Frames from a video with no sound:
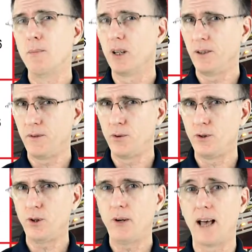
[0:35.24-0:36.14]
But if you
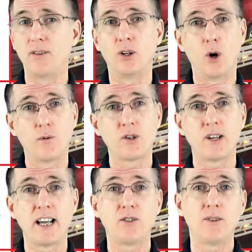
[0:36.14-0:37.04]
do have an
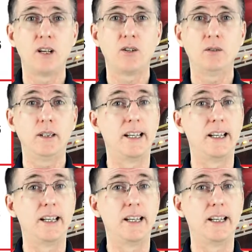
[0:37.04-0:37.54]
oversized vehicle,